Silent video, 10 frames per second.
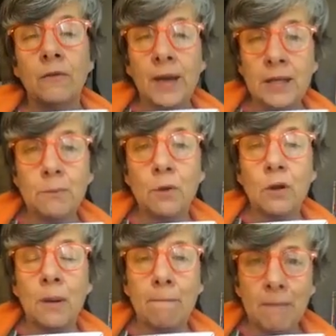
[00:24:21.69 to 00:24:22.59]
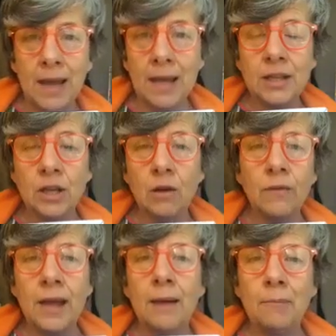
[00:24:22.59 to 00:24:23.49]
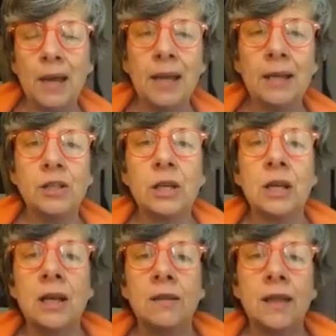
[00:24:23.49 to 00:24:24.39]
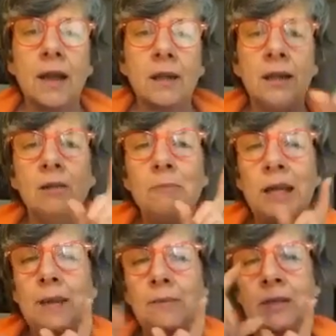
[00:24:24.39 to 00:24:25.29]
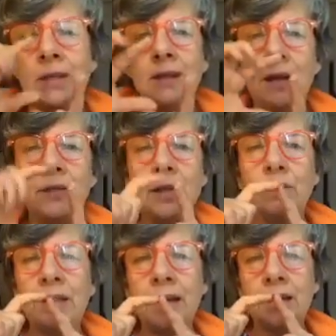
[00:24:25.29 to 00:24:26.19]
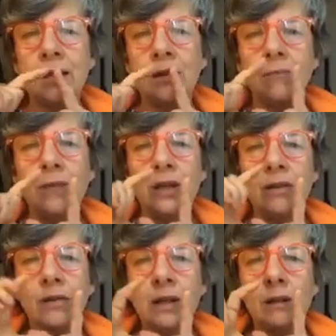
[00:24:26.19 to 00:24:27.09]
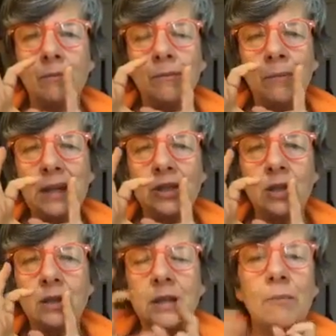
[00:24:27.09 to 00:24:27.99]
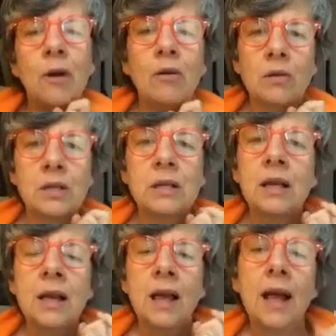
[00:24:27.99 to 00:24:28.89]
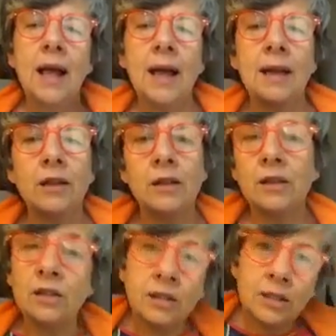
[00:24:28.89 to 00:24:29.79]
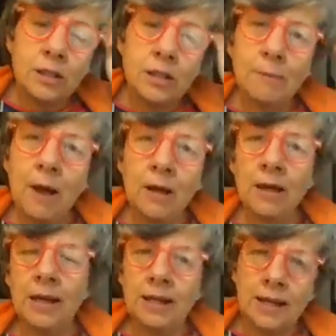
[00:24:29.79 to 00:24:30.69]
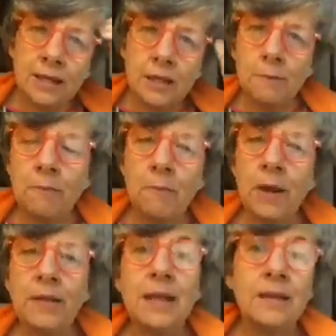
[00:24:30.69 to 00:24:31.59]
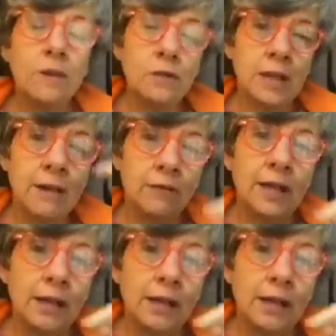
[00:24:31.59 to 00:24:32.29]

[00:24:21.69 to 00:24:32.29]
Facebook page, and on that page there are little memes every single day. There's little pictures in a box that just spark an idea, and then those have